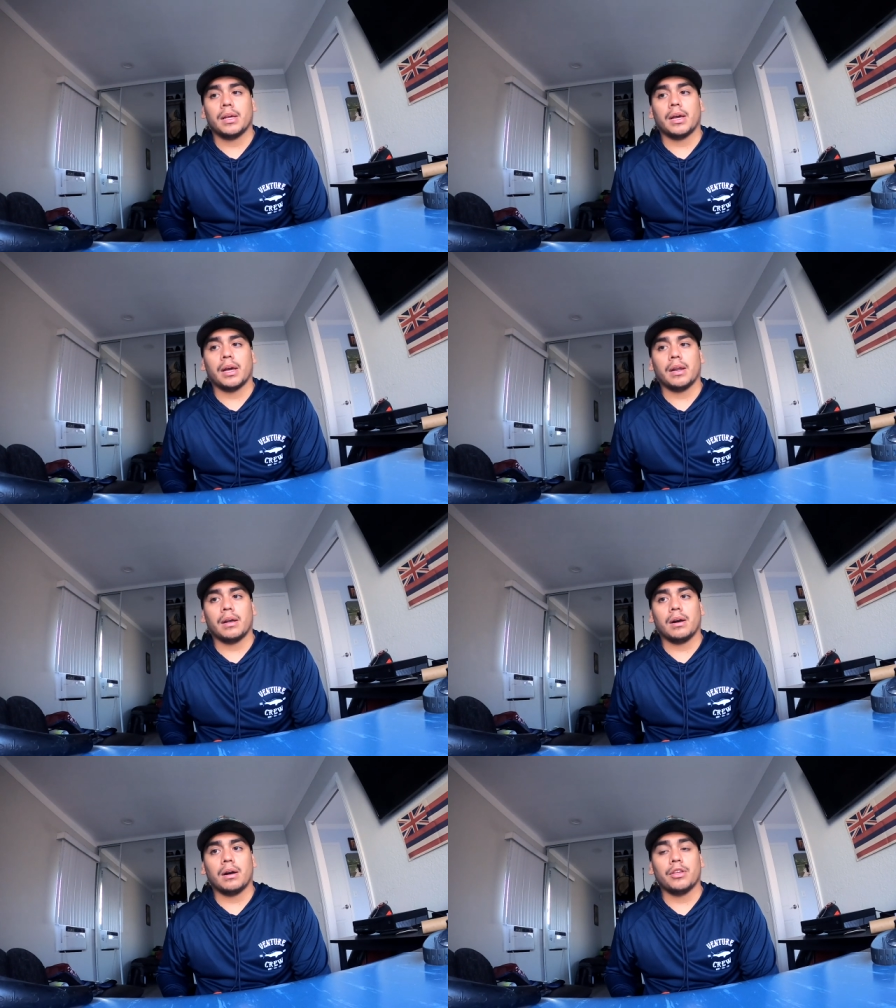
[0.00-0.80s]
and
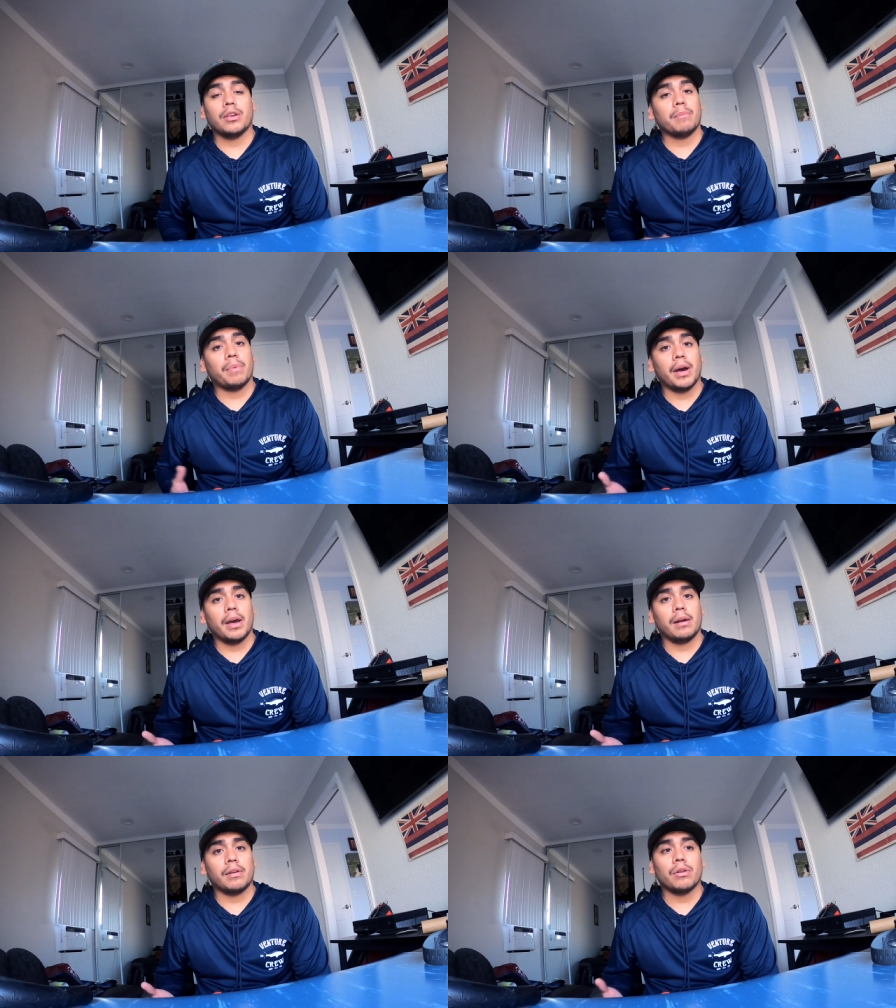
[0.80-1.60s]
uh, you can
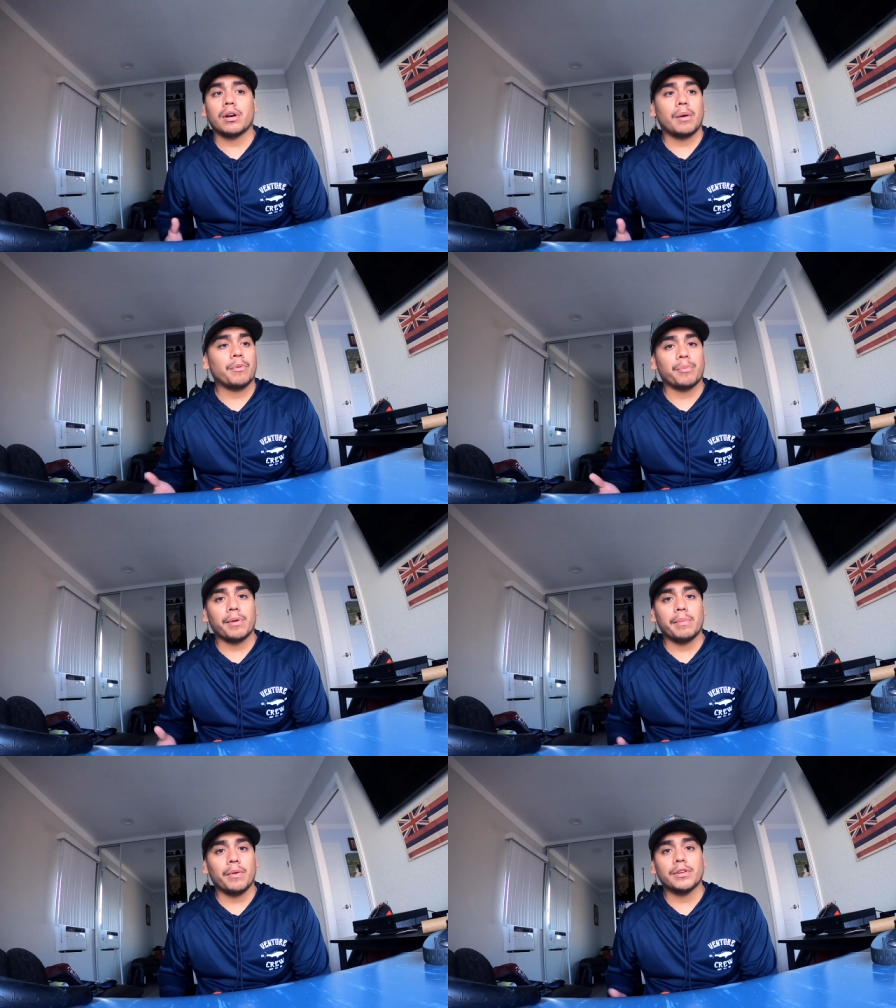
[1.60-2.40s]
buy you know a couple
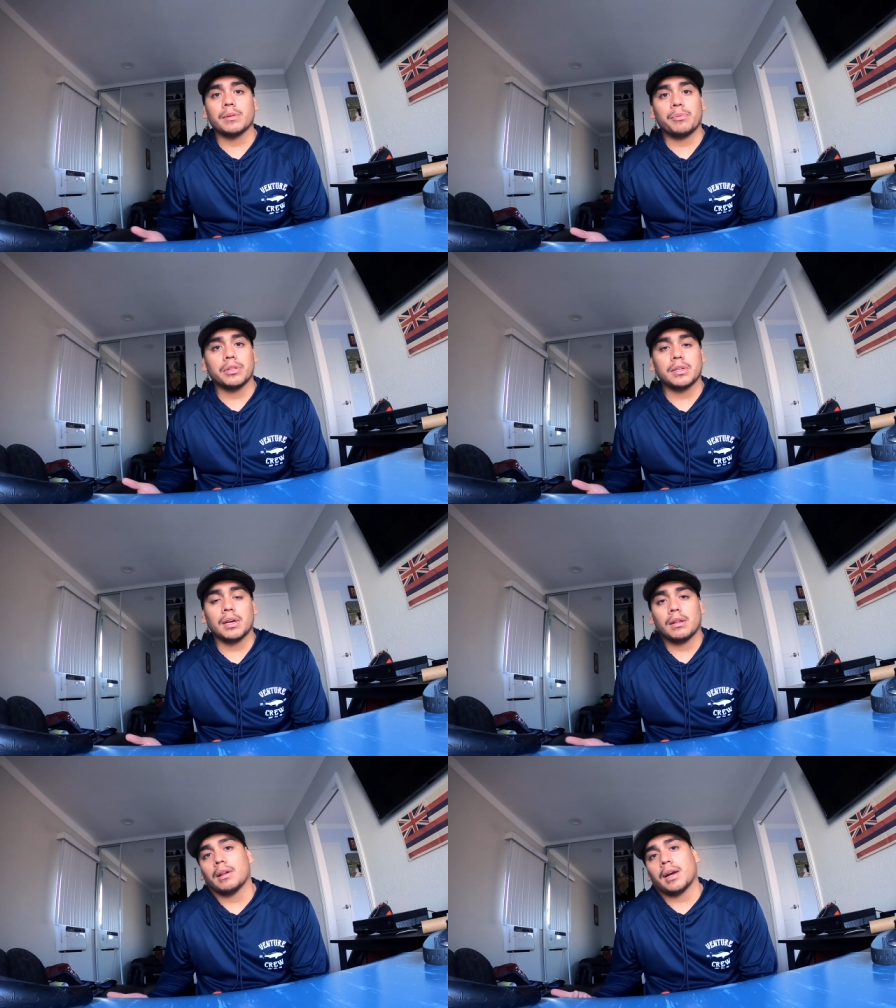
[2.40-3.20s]
premium ones and put it
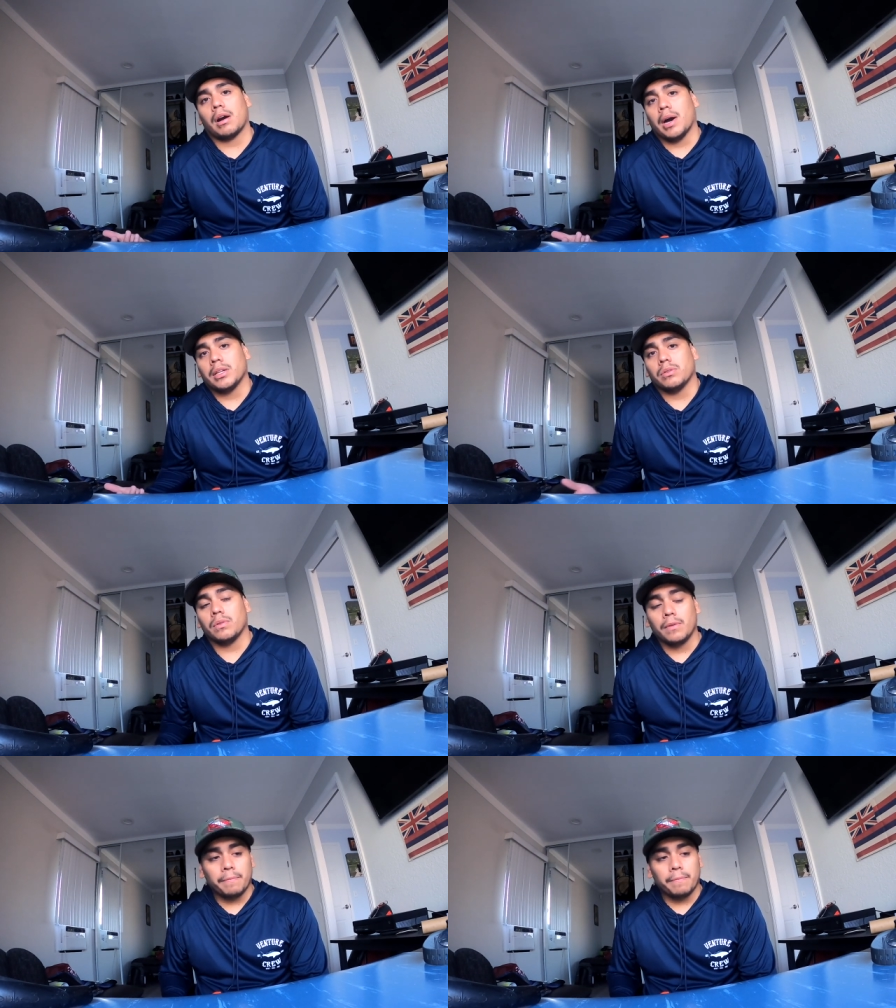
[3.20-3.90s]
together like how I do.